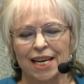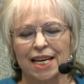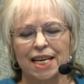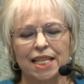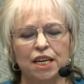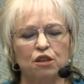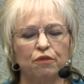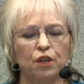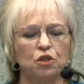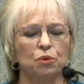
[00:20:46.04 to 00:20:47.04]
The
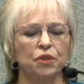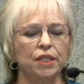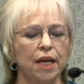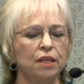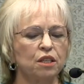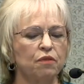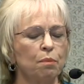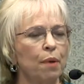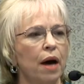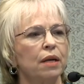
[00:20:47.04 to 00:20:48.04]
individual sense of
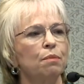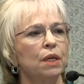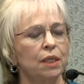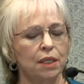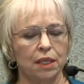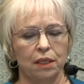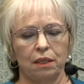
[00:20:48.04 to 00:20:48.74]
embodiment,